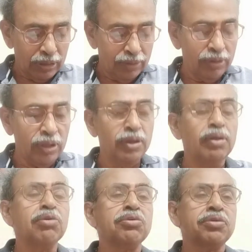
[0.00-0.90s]
then
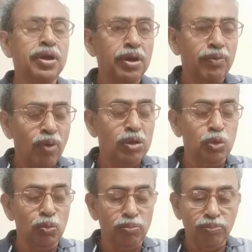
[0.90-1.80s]
standard
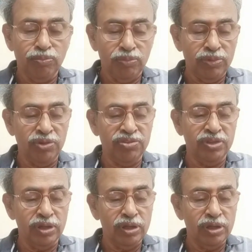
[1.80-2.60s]
volume, this thing.